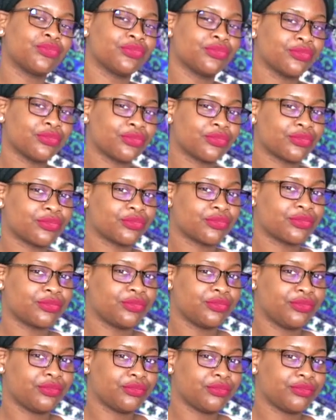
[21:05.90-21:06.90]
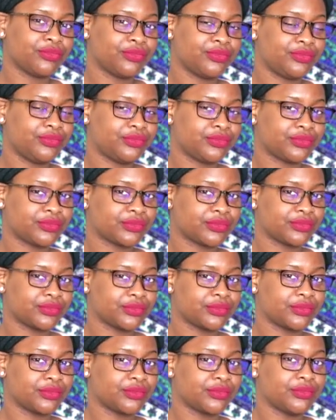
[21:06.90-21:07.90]

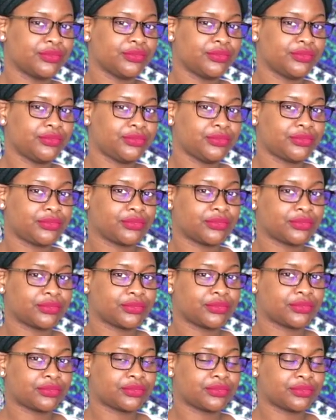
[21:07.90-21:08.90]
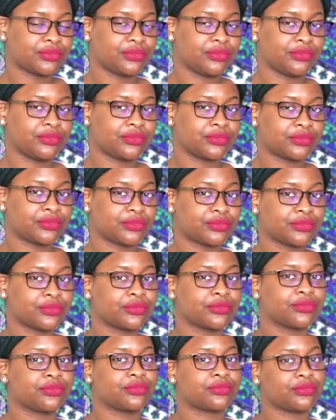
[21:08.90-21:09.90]

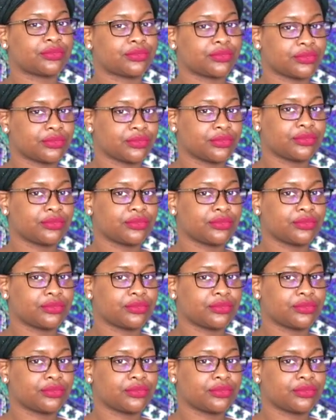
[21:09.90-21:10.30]
(not speaking)